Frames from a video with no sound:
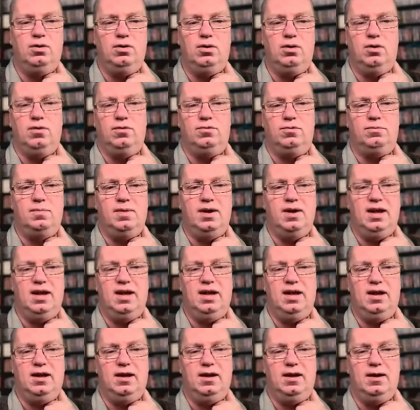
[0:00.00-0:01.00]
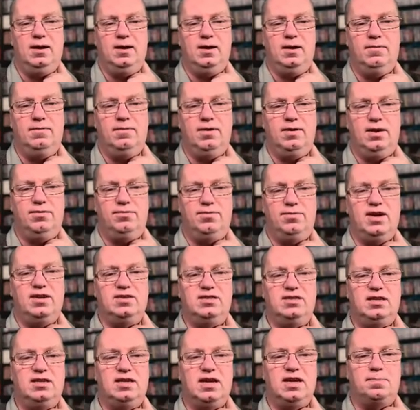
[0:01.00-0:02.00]
of my uh, where the phase
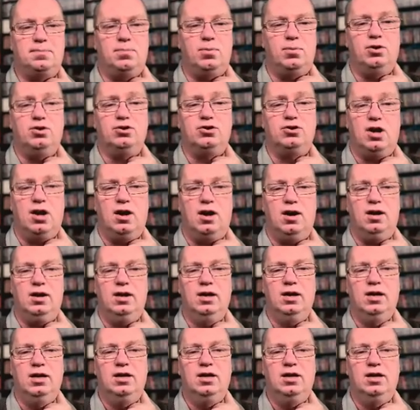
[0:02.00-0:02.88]
detect points are.